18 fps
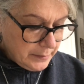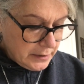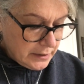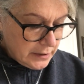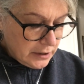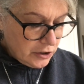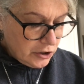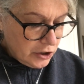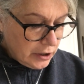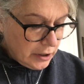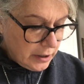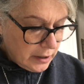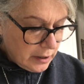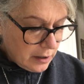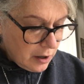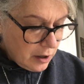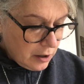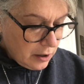stitching it
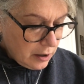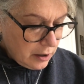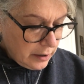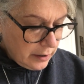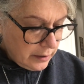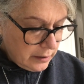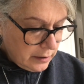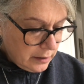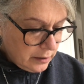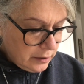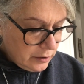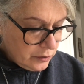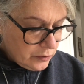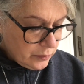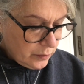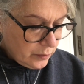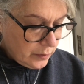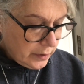on
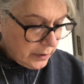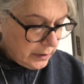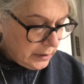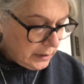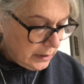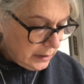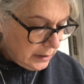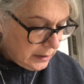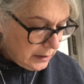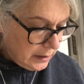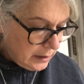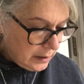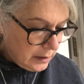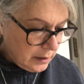25